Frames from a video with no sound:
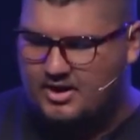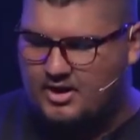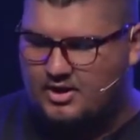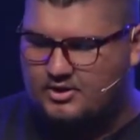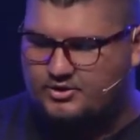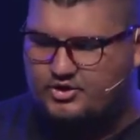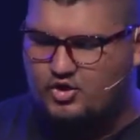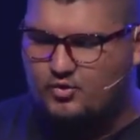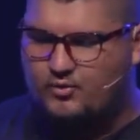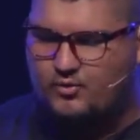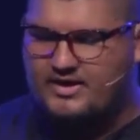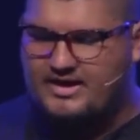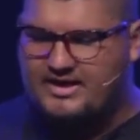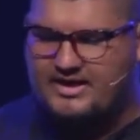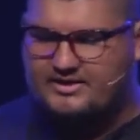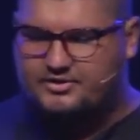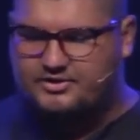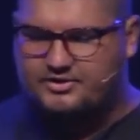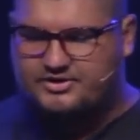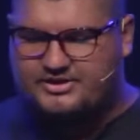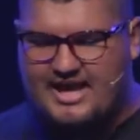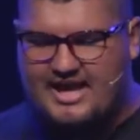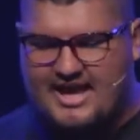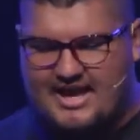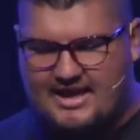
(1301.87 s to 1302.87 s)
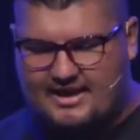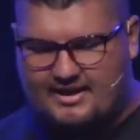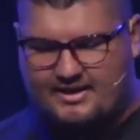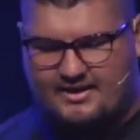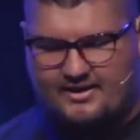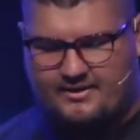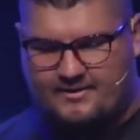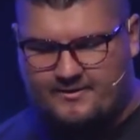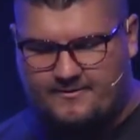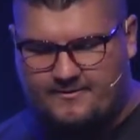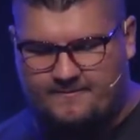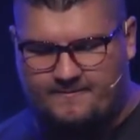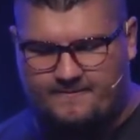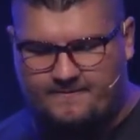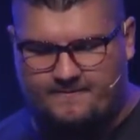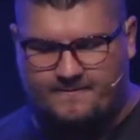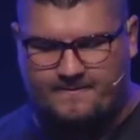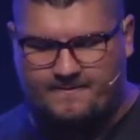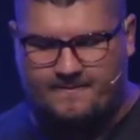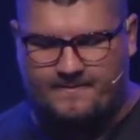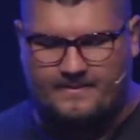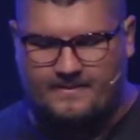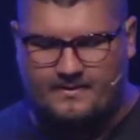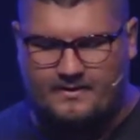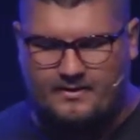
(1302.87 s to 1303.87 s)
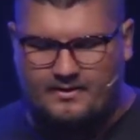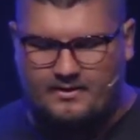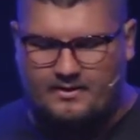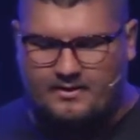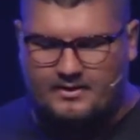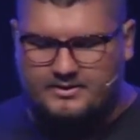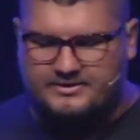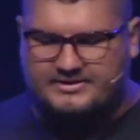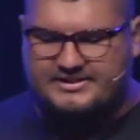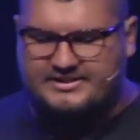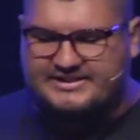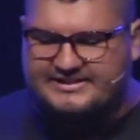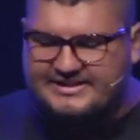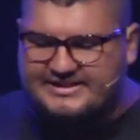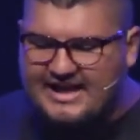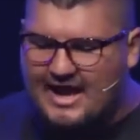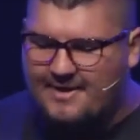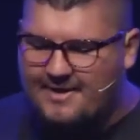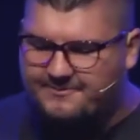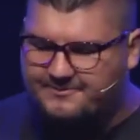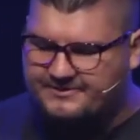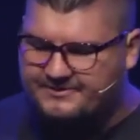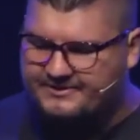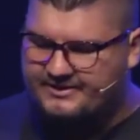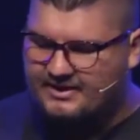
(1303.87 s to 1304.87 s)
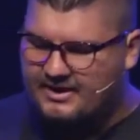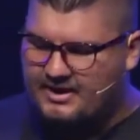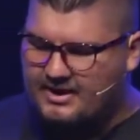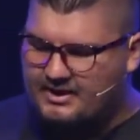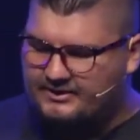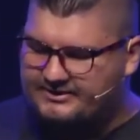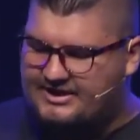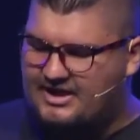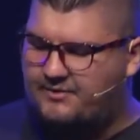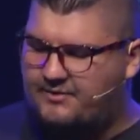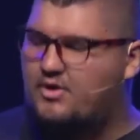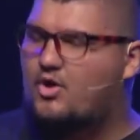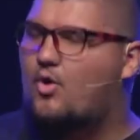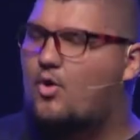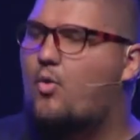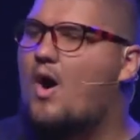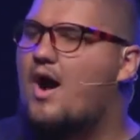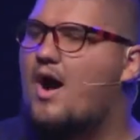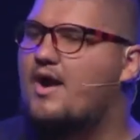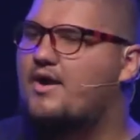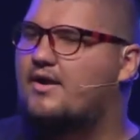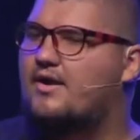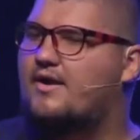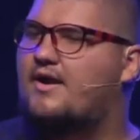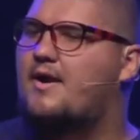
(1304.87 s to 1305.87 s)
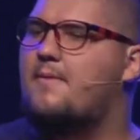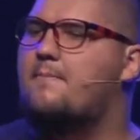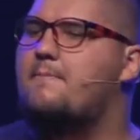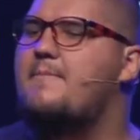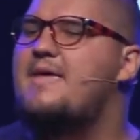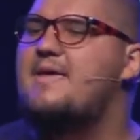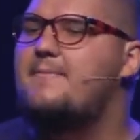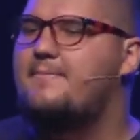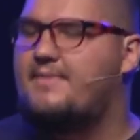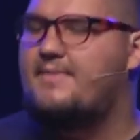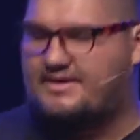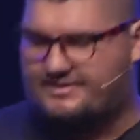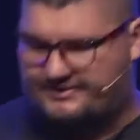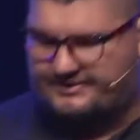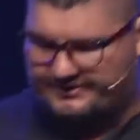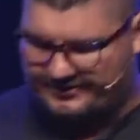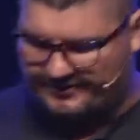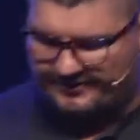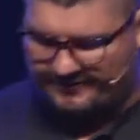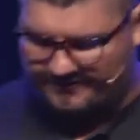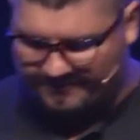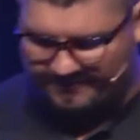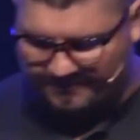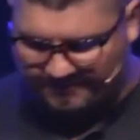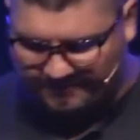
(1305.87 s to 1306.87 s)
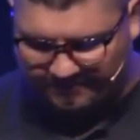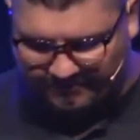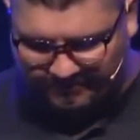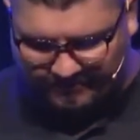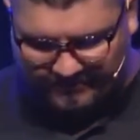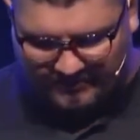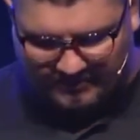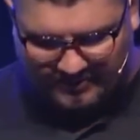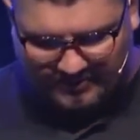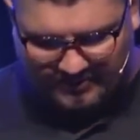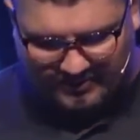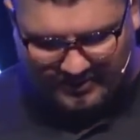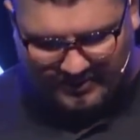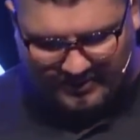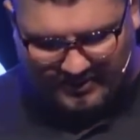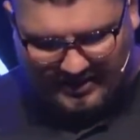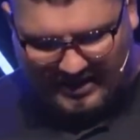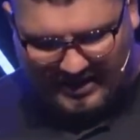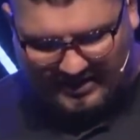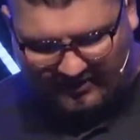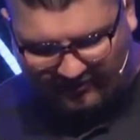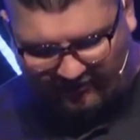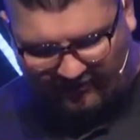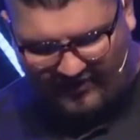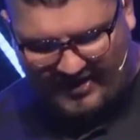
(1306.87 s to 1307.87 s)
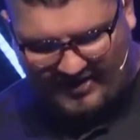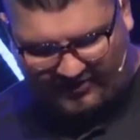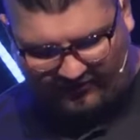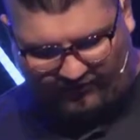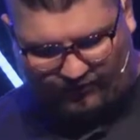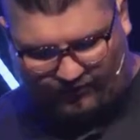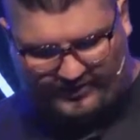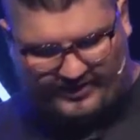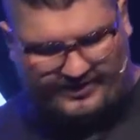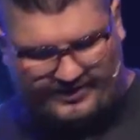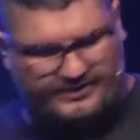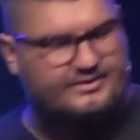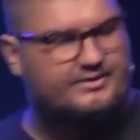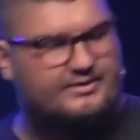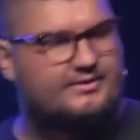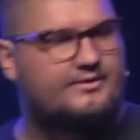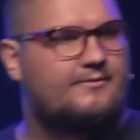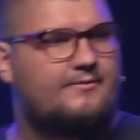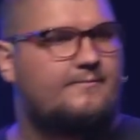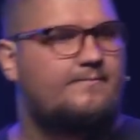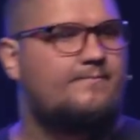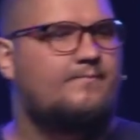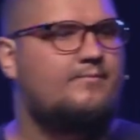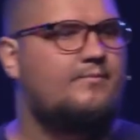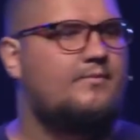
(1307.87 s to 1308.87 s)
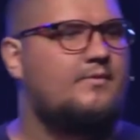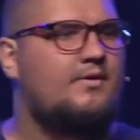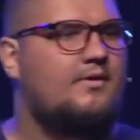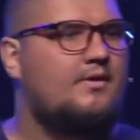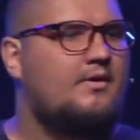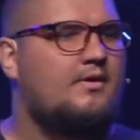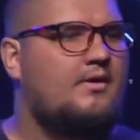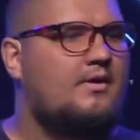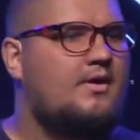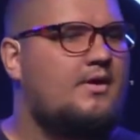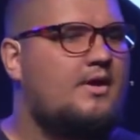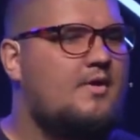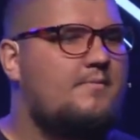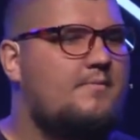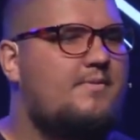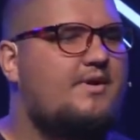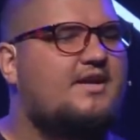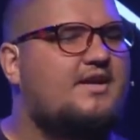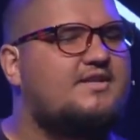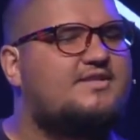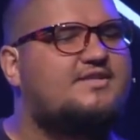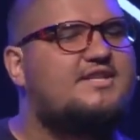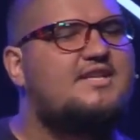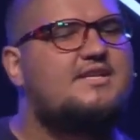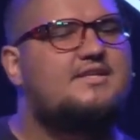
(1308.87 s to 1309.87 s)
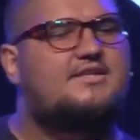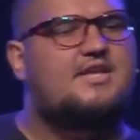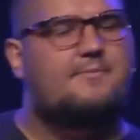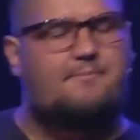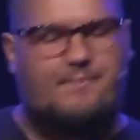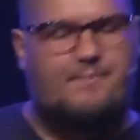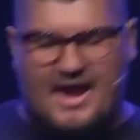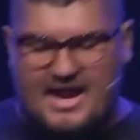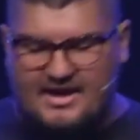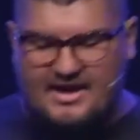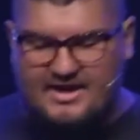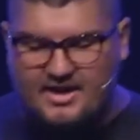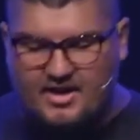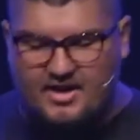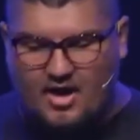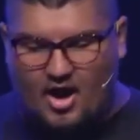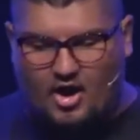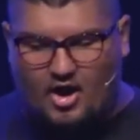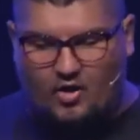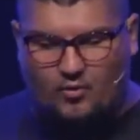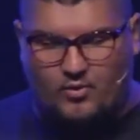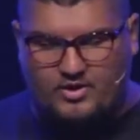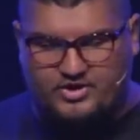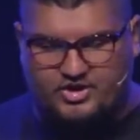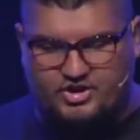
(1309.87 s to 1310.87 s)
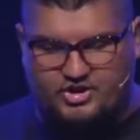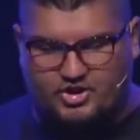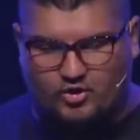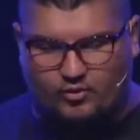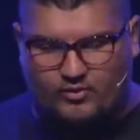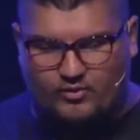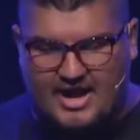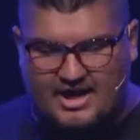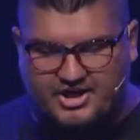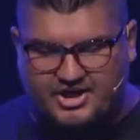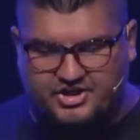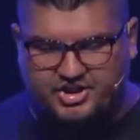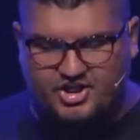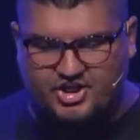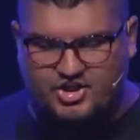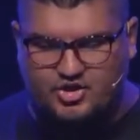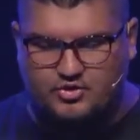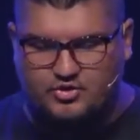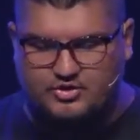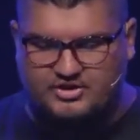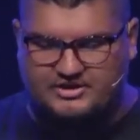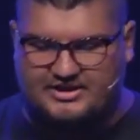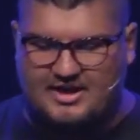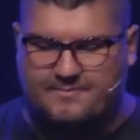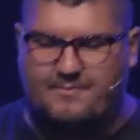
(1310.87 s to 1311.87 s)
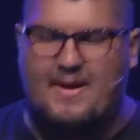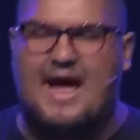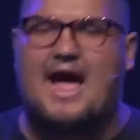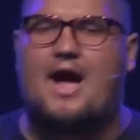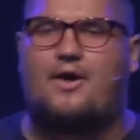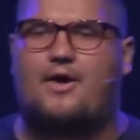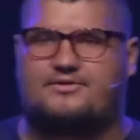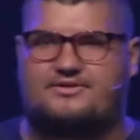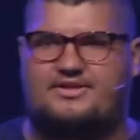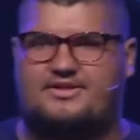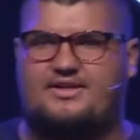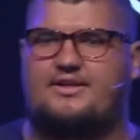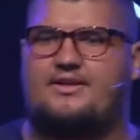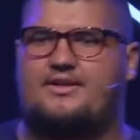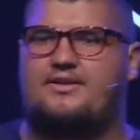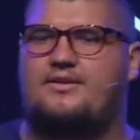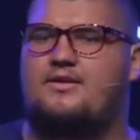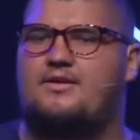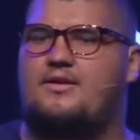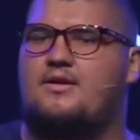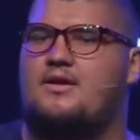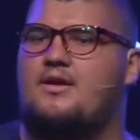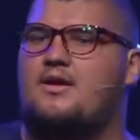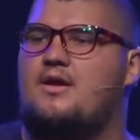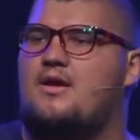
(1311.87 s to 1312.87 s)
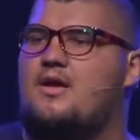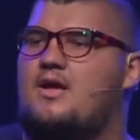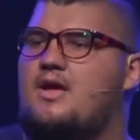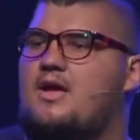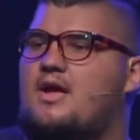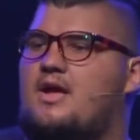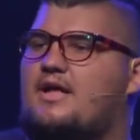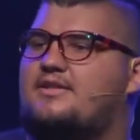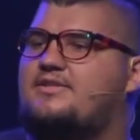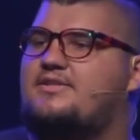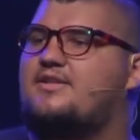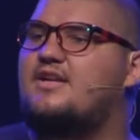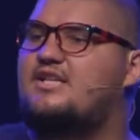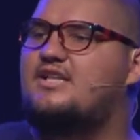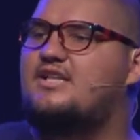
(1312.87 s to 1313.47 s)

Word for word: do we need to take? Steps that require commitment and faithfulness. Because, see, depending on which direction you step out in, it's gonna